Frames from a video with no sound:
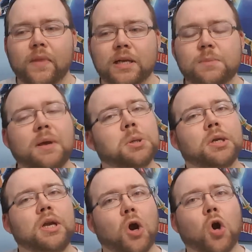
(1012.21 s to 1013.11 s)

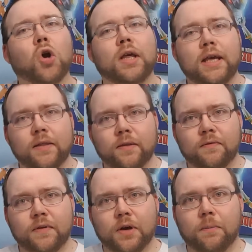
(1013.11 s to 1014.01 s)
especially early in the
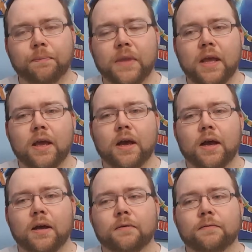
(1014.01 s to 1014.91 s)
film.
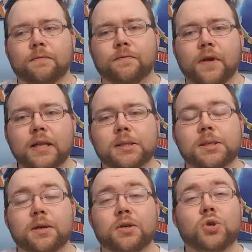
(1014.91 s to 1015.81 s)
Uh,
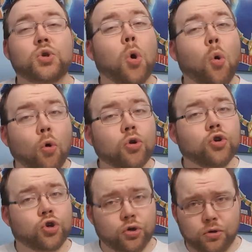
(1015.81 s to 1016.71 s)
Fritz
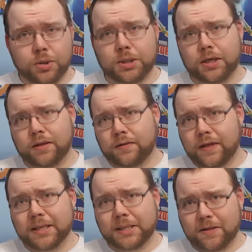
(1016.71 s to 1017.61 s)
tortures
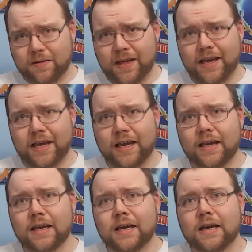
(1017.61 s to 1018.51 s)
this thing.
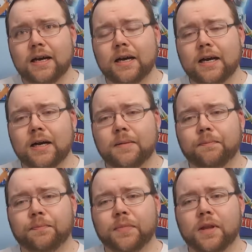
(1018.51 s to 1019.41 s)

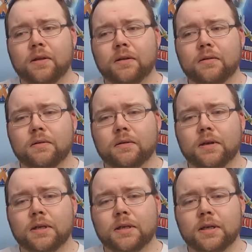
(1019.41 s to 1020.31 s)
Um,
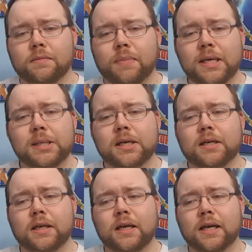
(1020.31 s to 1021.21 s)

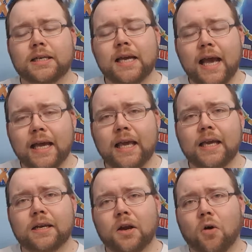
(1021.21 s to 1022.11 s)
basically attacking
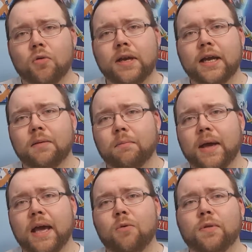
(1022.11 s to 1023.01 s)
it and holding it at
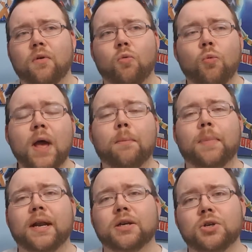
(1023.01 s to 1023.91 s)
bay with a whip
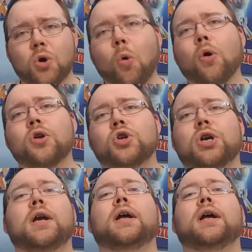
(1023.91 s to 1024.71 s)
and a torch.